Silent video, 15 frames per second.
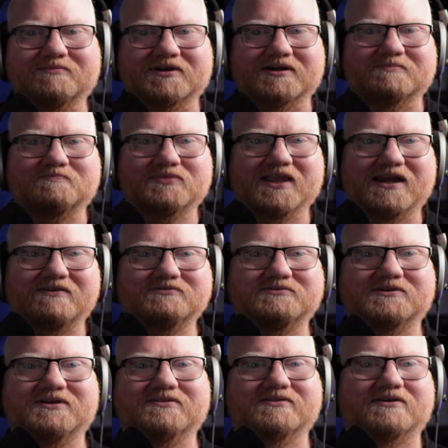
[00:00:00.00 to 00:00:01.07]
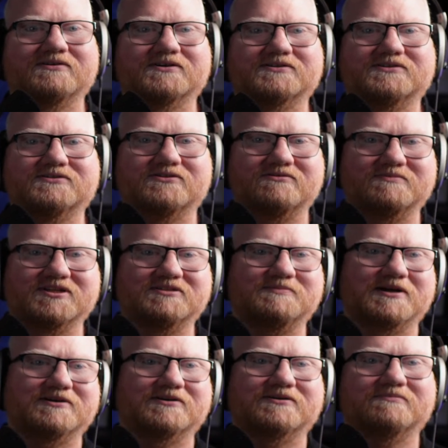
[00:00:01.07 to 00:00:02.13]
But f-strings are so much
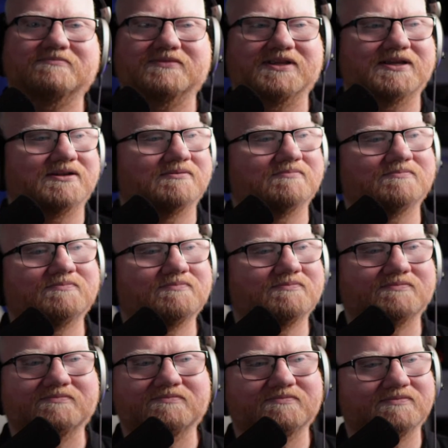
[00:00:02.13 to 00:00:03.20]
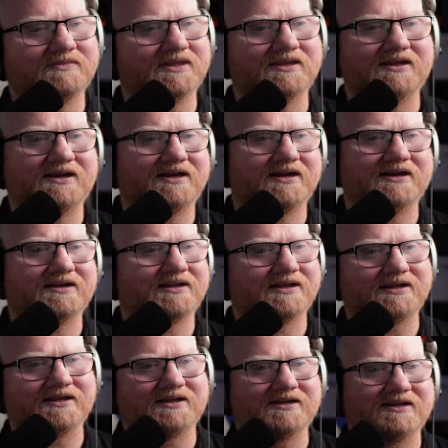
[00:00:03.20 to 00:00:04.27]
better than I
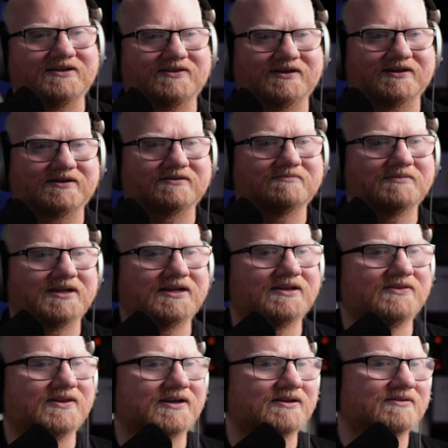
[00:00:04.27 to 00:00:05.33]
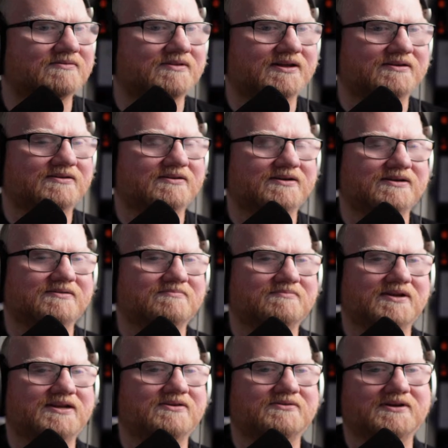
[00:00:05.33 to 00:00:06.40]
like anything that
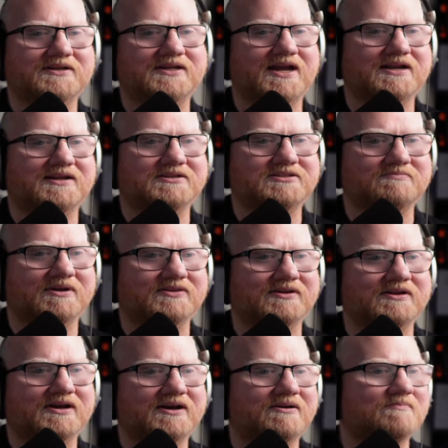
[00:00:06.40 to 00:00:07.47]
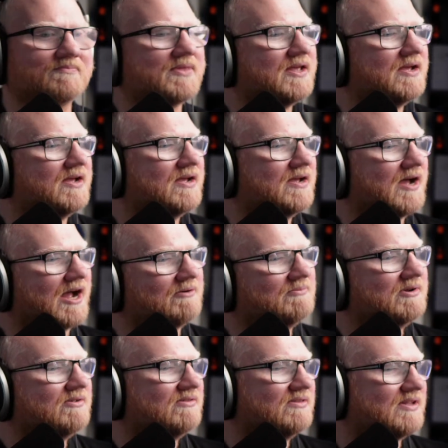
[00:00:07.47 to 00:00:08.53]
any other concatenation method. I
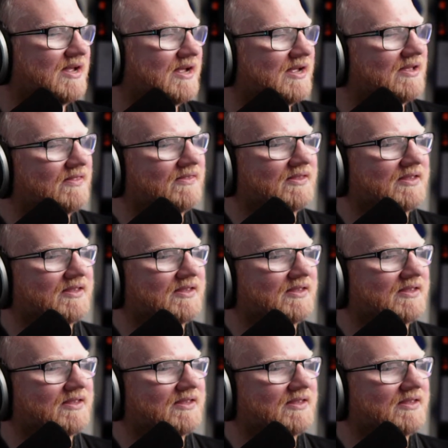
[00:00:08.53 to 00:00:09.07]
will say